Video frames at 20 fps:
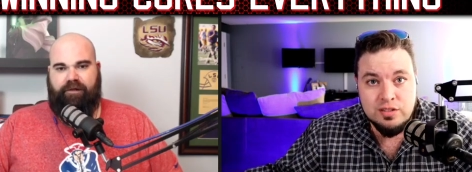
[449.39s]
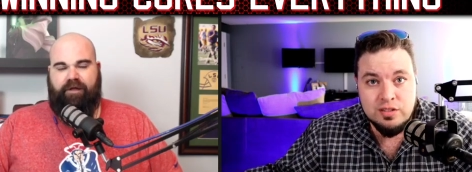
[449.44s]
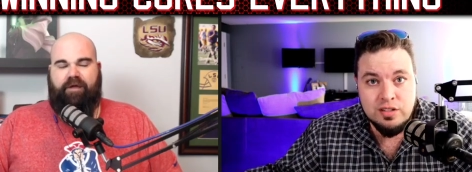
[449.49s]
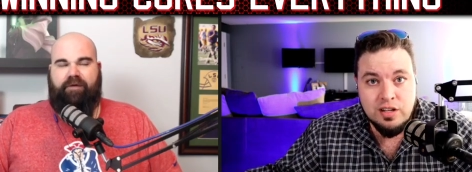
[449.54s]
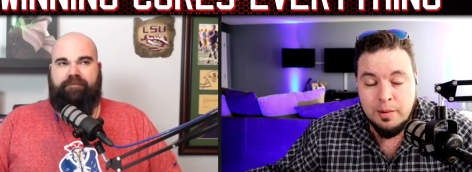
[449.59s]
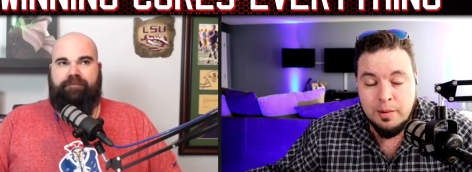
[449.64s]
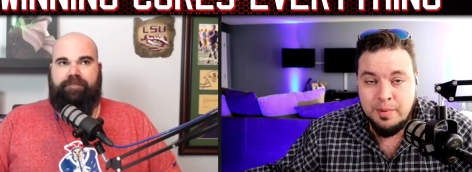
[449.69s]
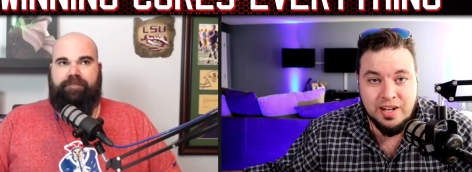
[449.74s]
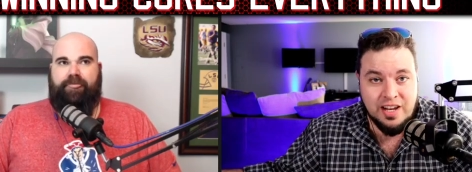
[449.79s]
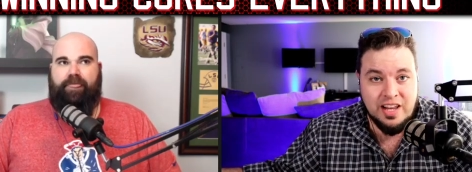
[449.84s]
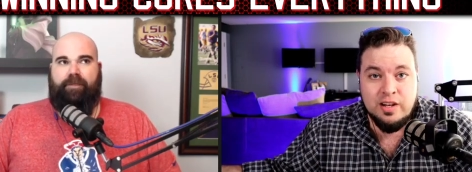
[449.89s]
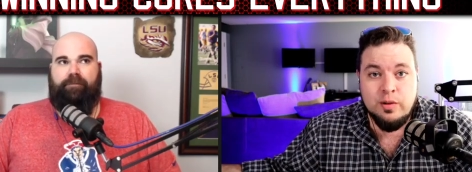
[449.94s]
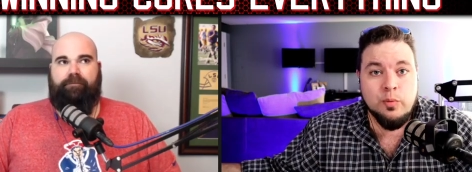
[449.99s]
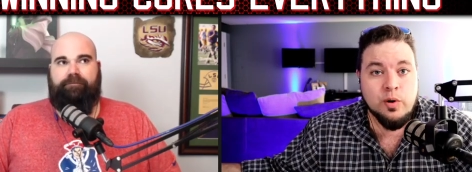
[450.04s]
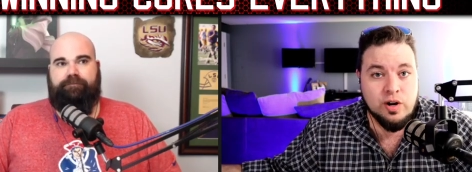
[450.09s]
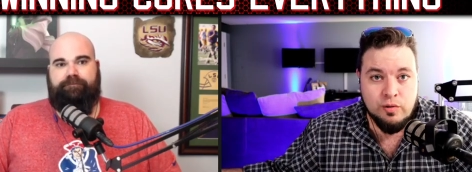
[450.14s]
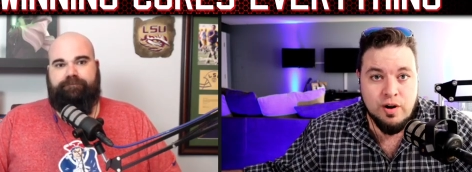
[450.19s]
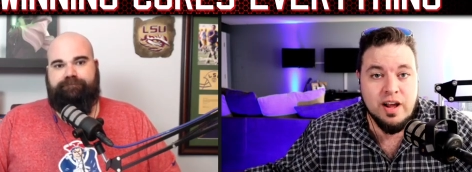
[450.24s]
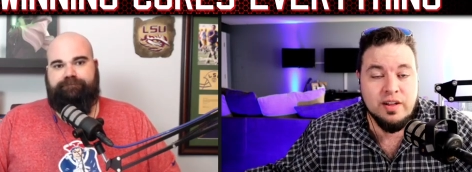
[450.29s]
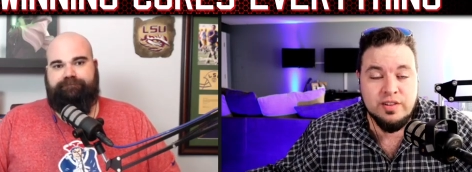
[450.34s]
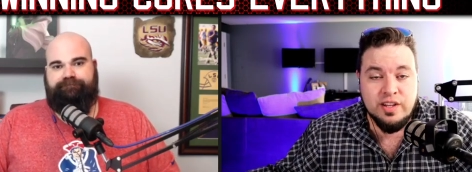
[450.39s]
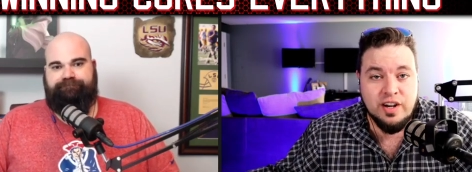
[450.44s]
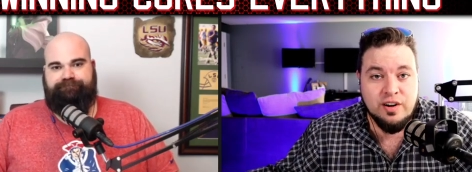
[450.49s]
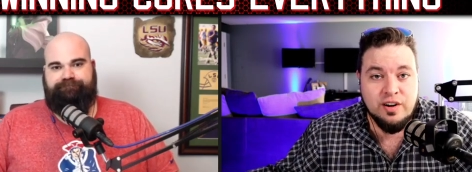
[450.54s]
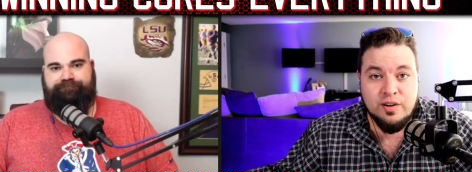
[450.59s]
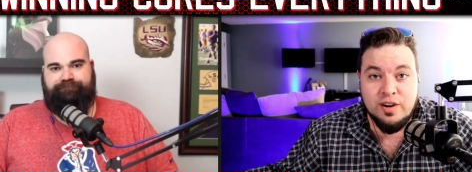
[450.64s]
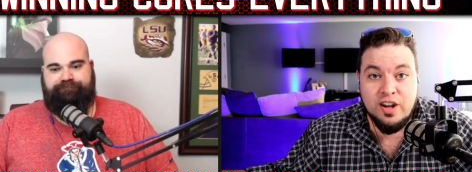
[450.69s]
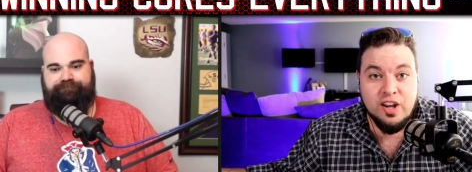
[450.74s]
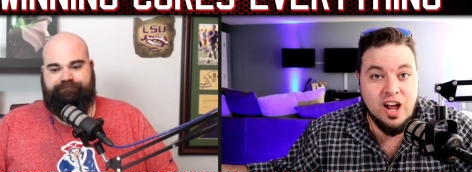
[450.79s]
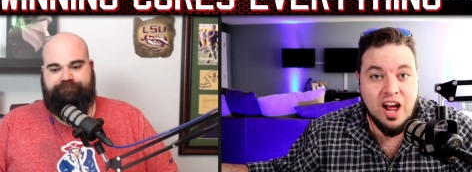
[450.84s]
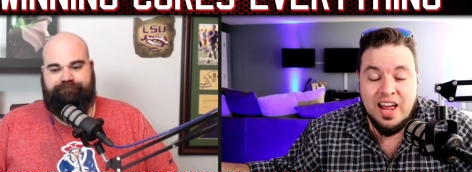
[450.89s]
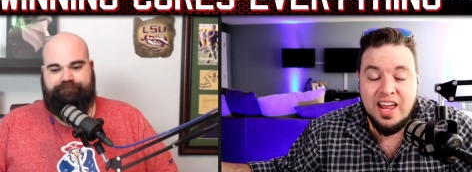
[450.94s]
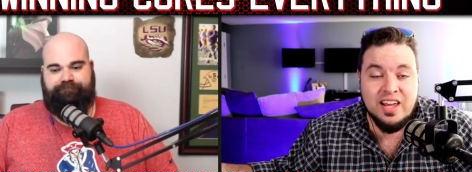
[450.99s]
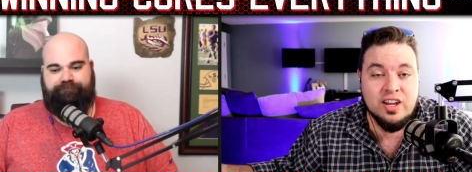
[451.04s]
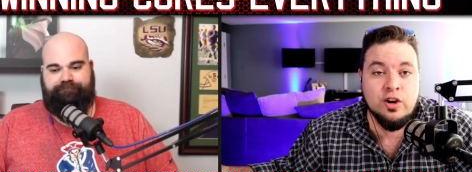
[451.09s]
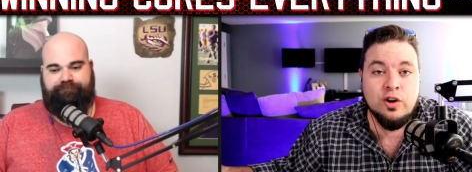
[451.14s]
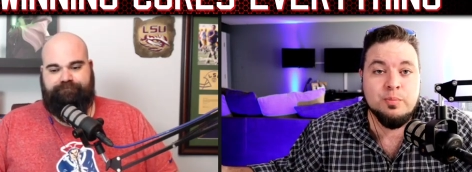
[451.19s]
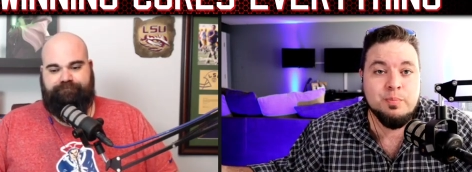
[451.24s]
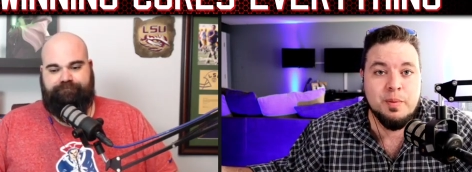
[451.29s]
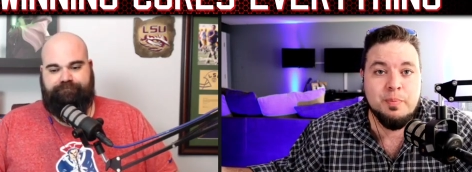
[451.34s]
Speaker 1: I mean, anywhere around there, it
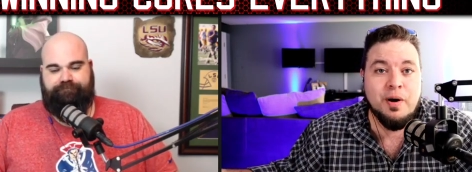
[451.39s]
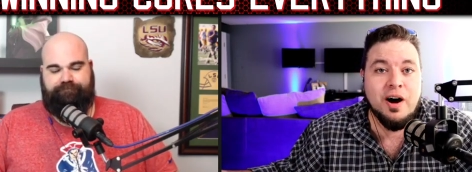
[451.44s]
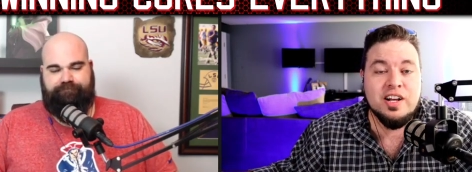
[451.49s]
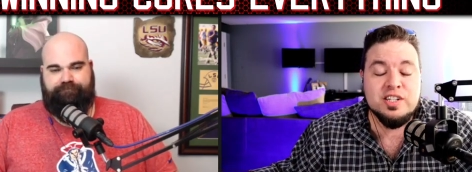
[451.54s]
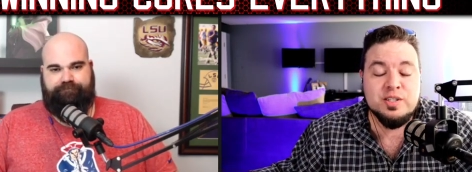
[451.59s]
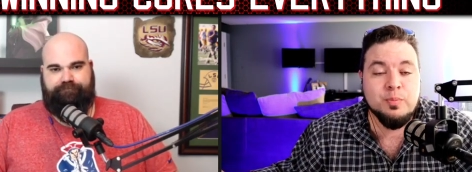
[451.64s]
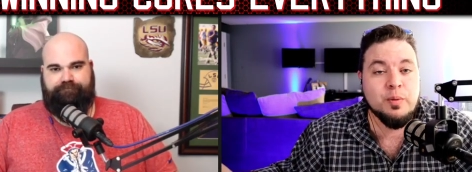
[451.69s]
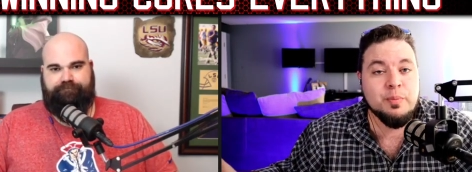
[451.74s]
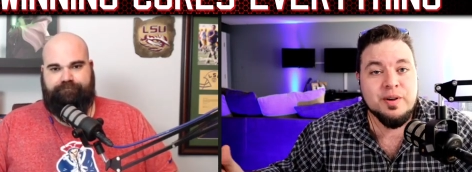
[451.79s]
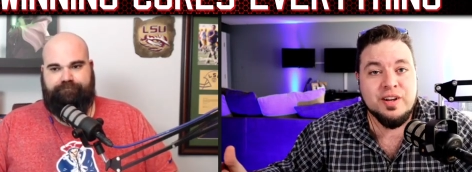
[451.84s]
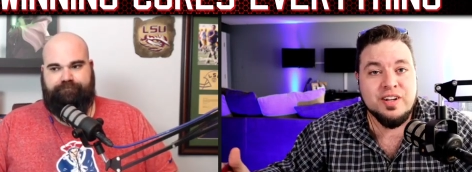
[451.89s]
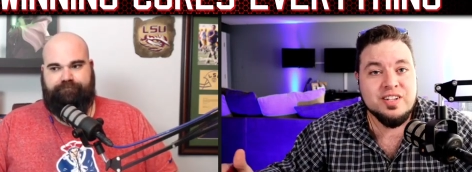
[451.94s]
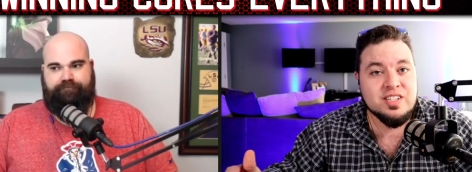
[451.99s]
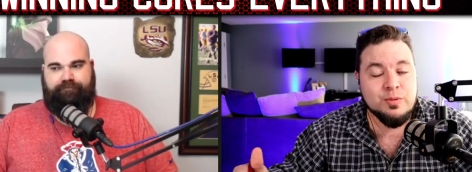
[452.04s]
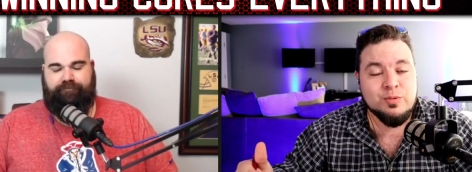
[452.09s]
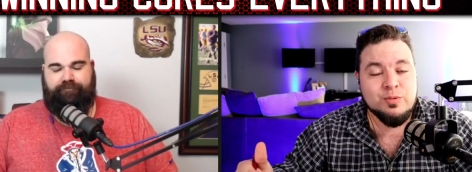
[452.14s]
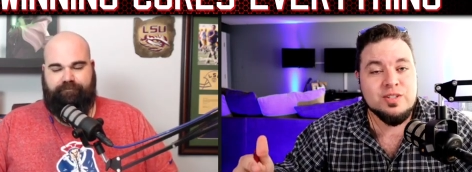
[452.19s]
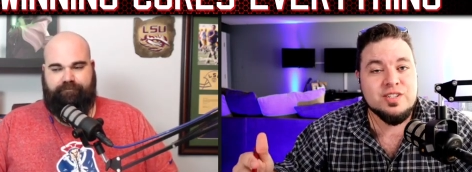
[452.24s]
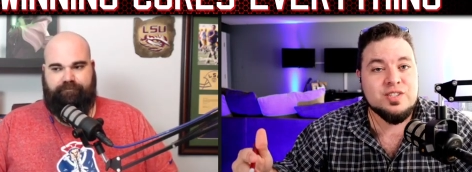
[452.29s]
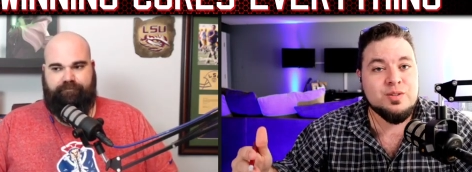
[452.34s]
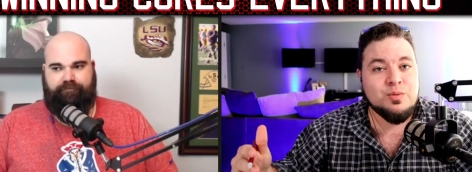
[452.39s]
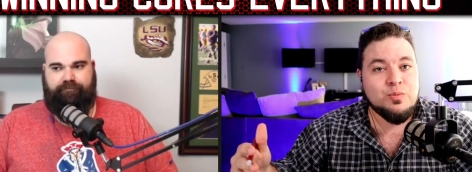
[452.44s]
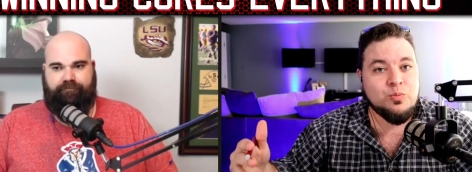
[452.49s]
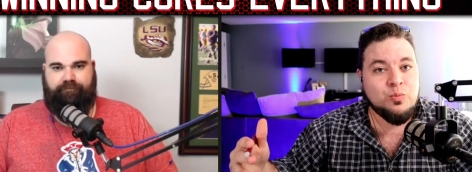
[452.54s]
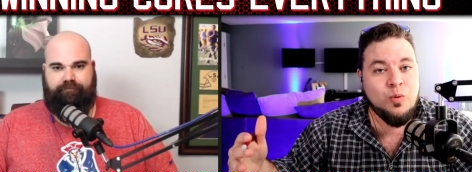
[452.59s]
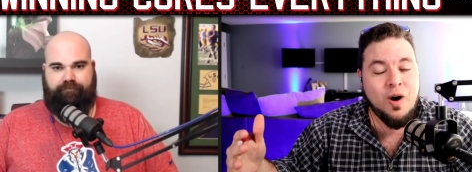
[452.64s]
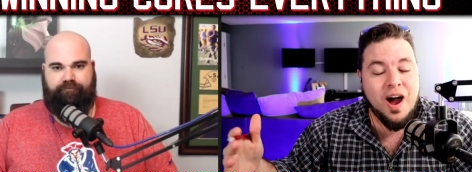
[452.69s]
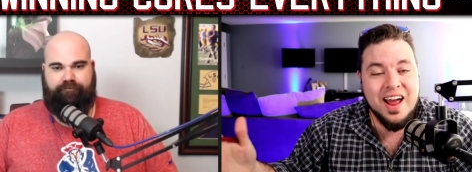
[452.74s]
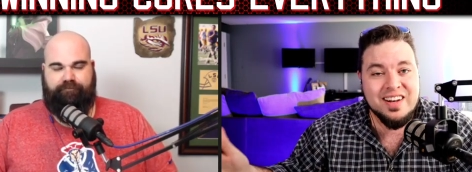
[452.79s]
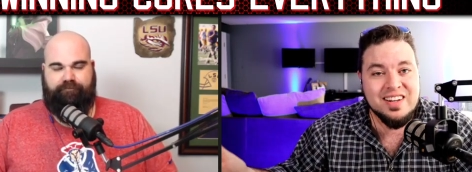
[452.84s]
could be possible because it was widely